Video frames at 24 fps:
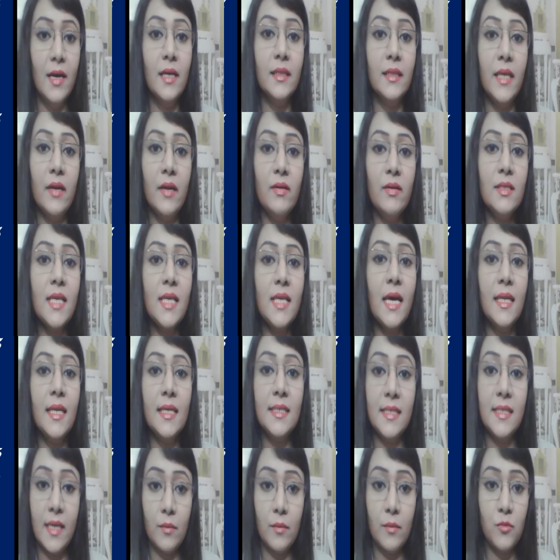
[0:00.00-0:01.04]
There is an
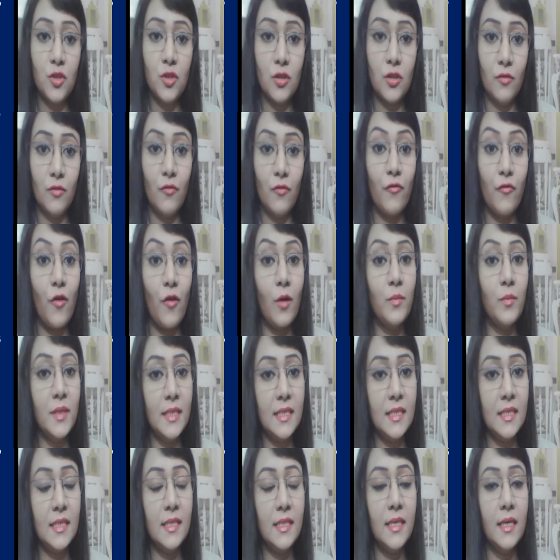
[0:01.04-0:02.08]
exemption from
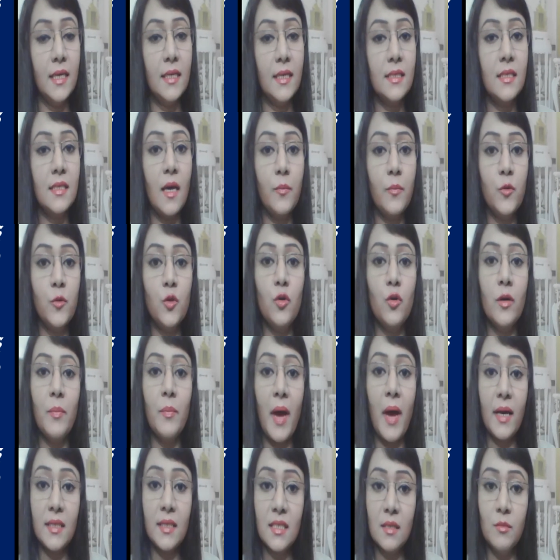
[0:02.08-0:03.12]
TCS up to a
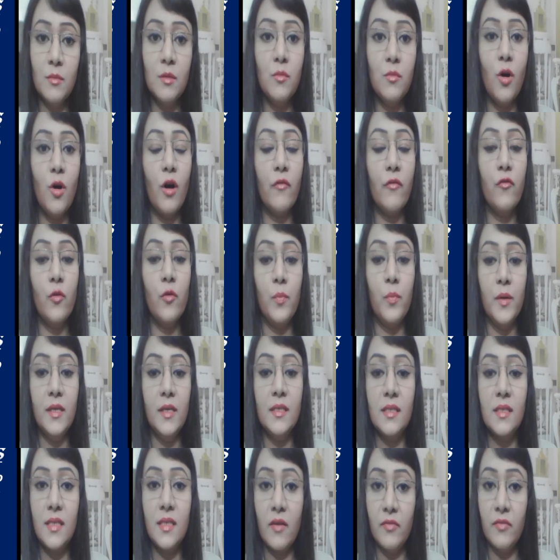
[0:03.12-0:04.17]
maximum of
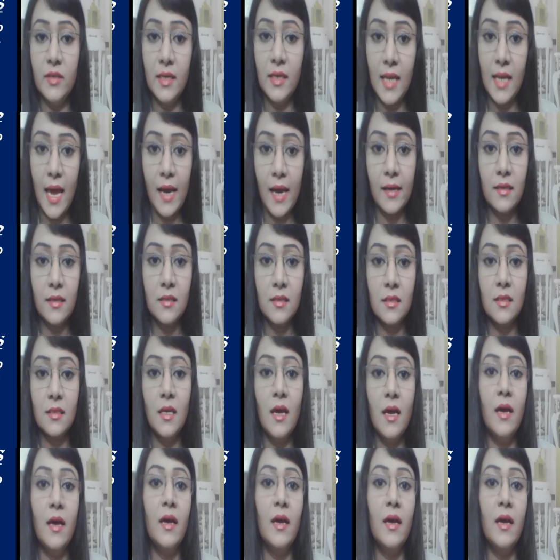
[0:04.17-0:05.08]
₹7 lakhs